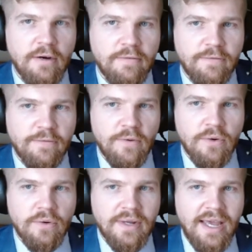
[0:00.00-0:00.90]

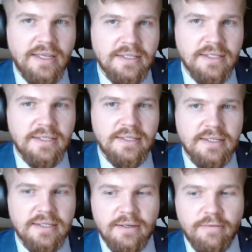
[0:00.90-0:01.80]
for
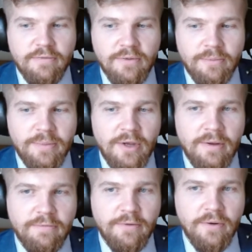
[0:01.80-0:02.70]
cases for
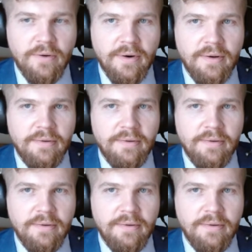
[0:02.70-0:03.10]
P- for